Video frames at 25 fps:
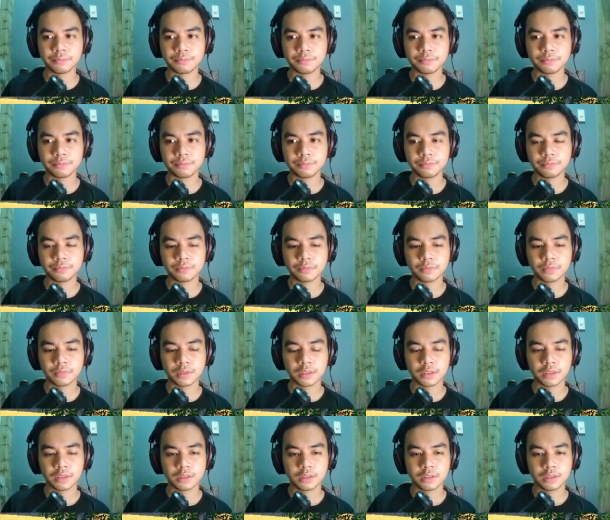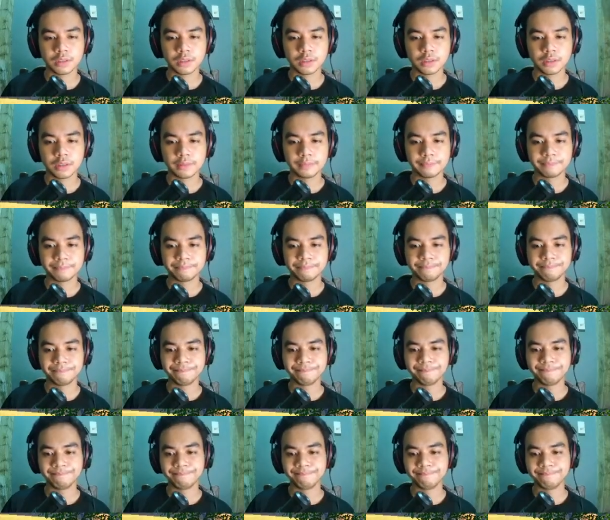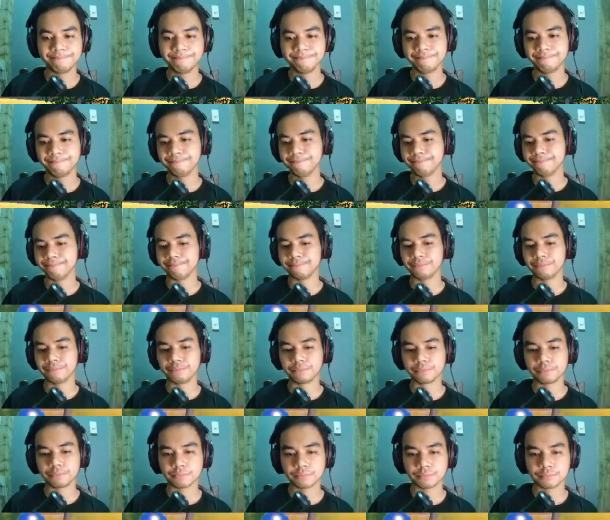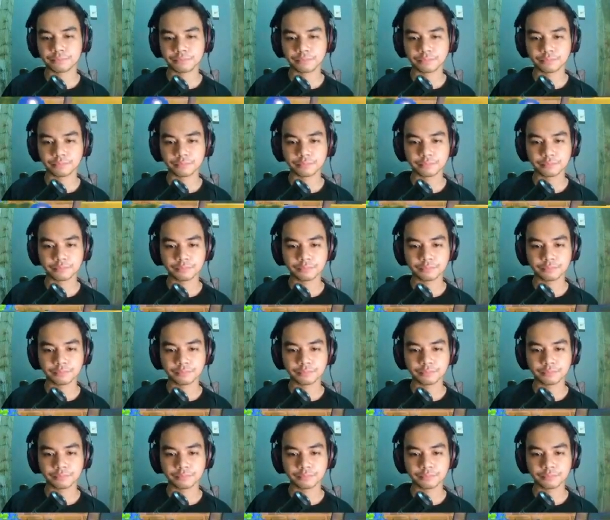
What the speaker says: Nothing is said.